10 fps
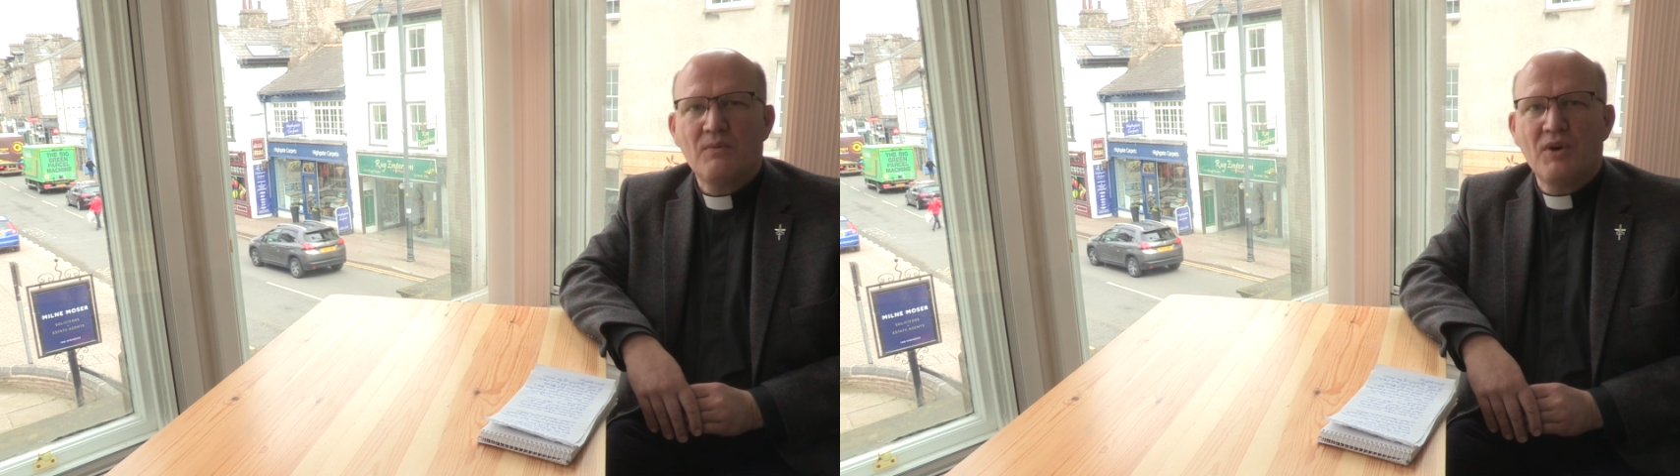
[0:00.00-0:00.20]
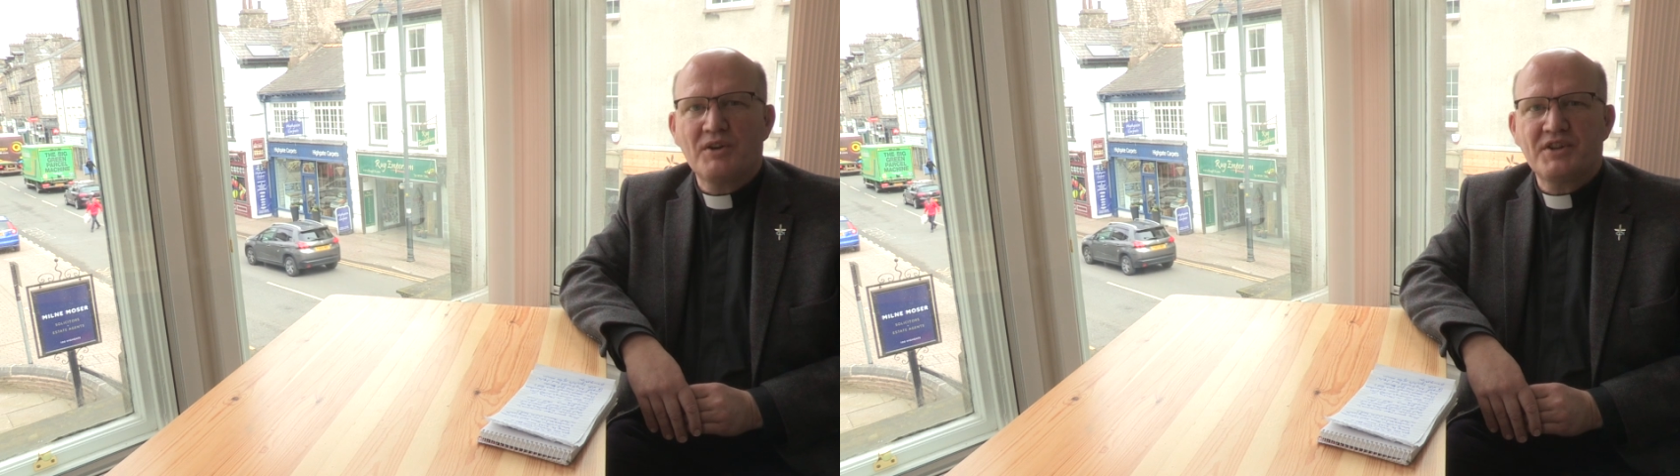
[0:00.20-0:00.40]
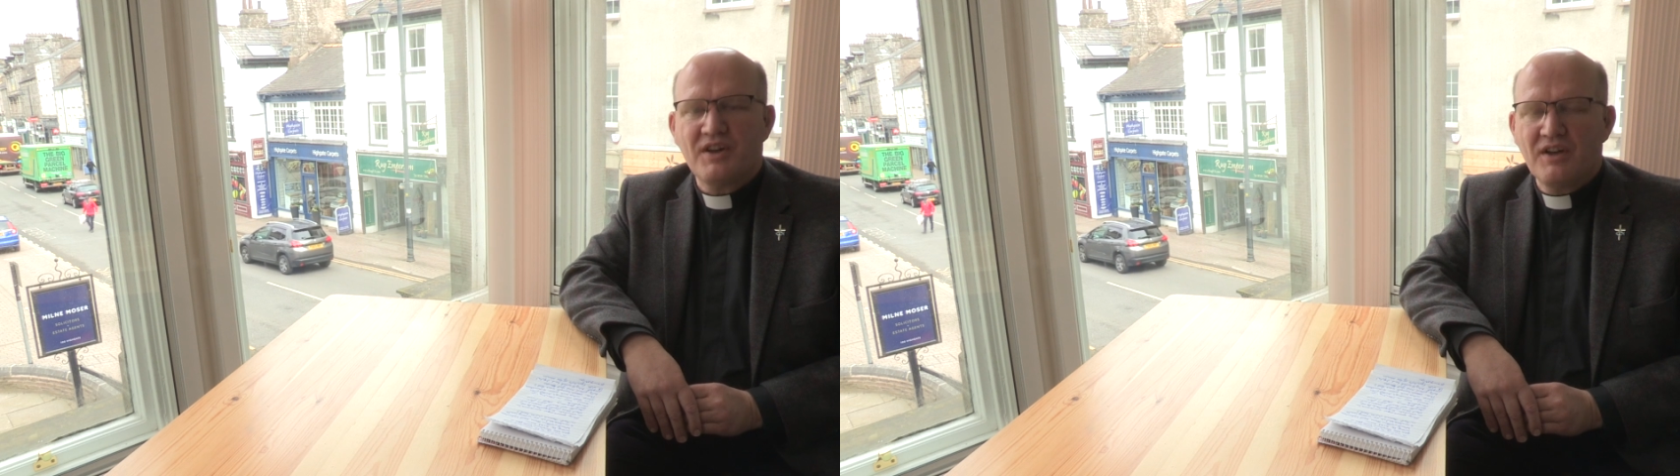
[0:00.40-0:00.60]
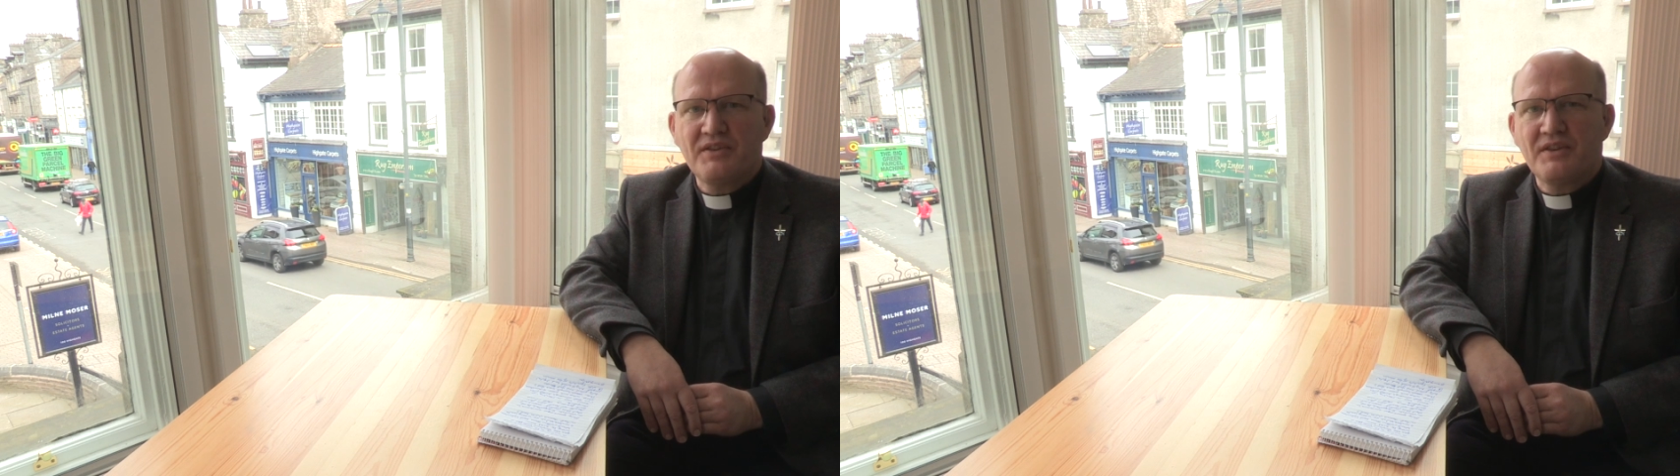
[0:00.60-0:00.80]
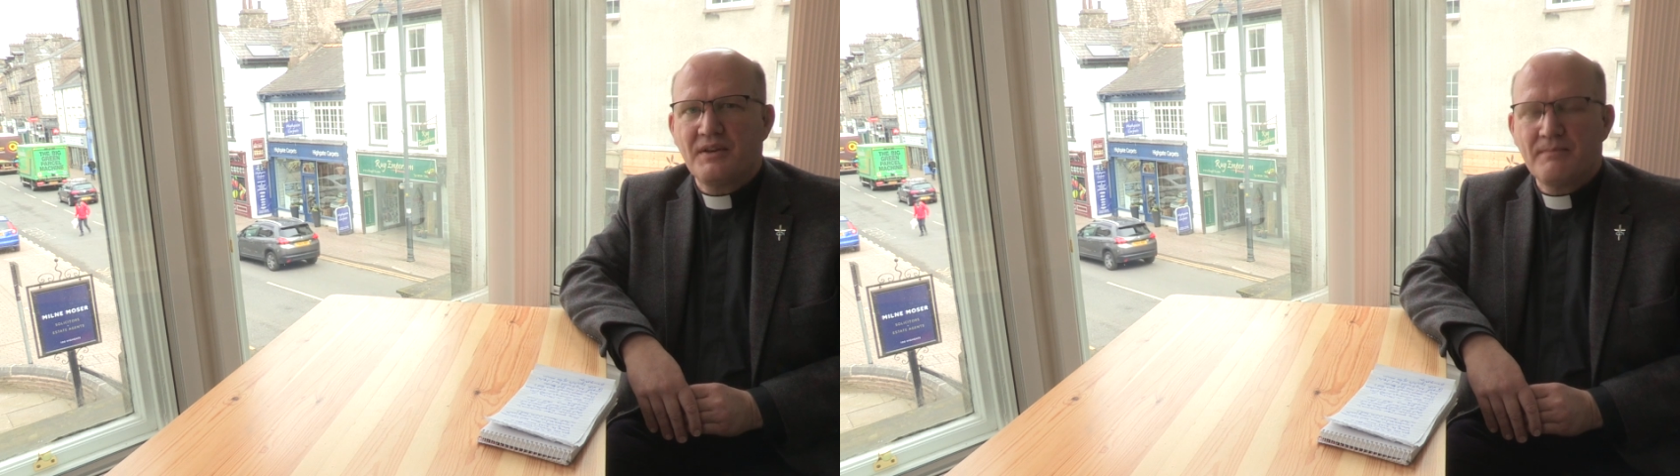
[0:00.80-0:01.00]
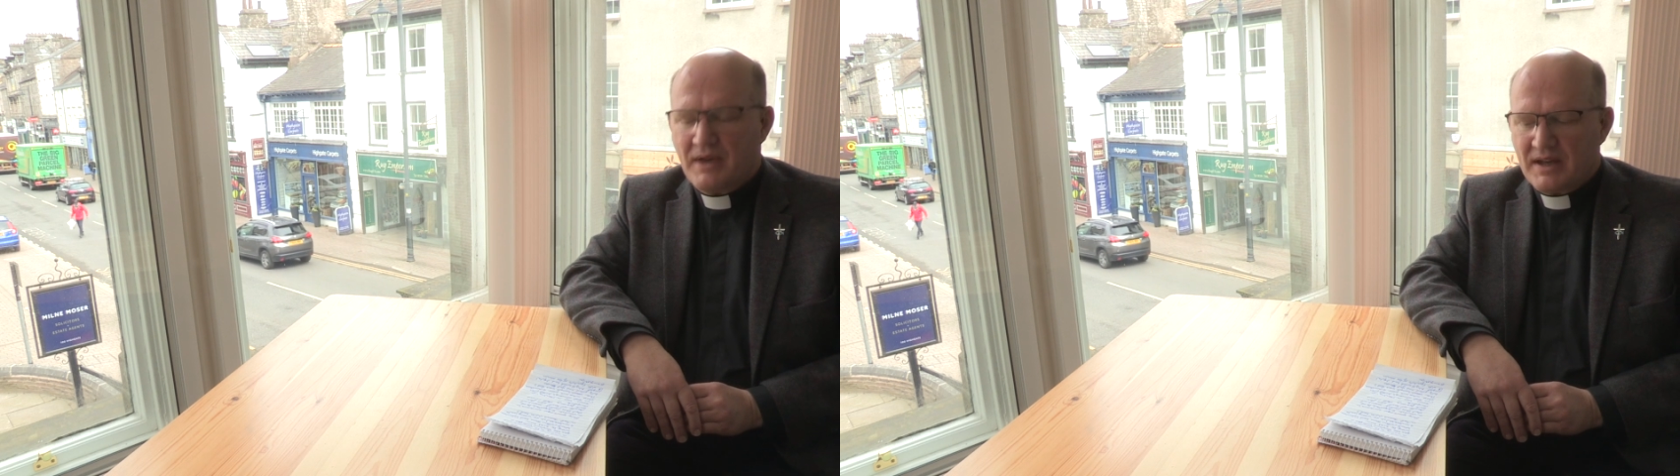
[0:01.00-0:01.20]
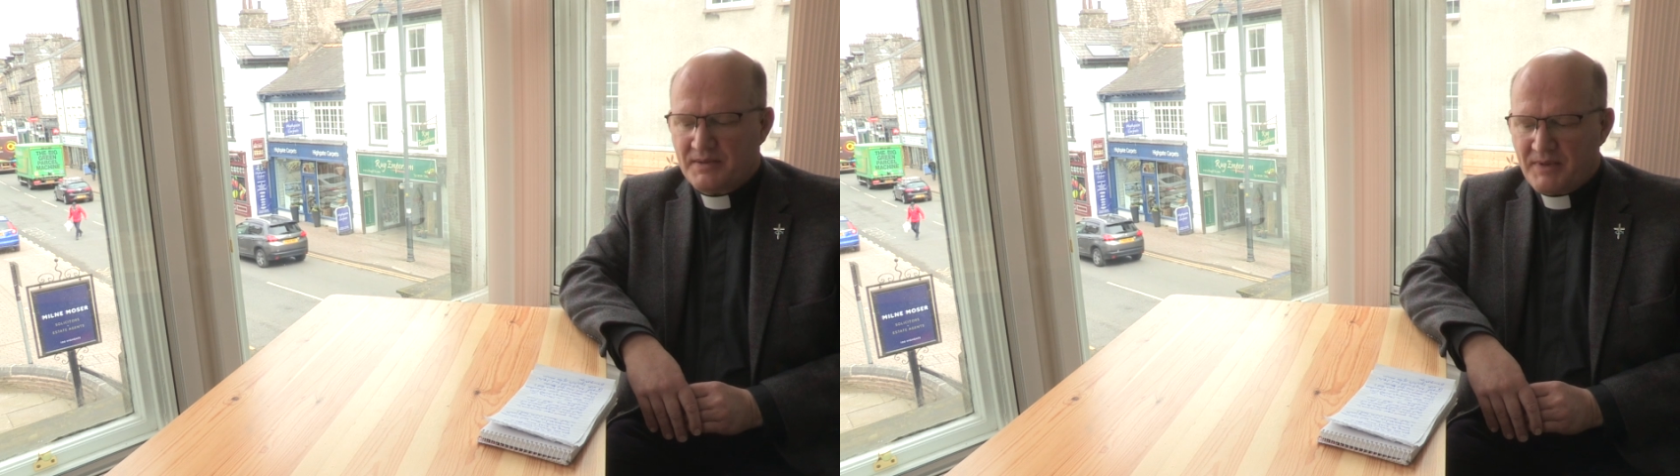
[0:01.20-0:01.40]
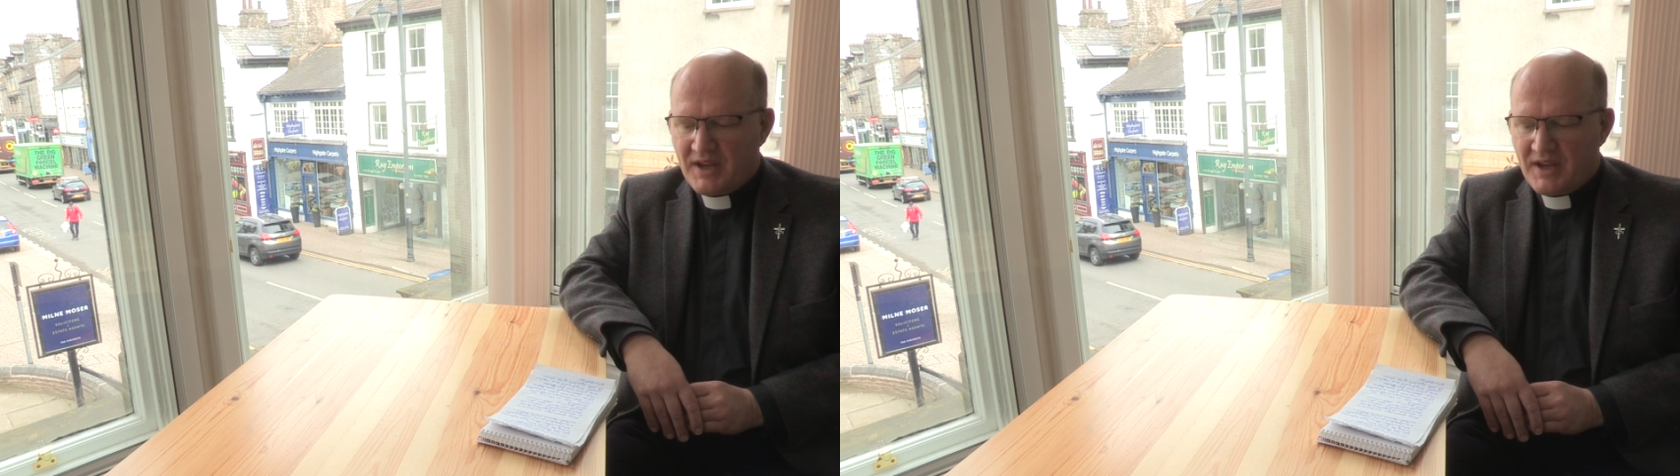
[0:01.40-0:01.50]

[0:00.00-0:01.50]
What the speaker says: What, other than bad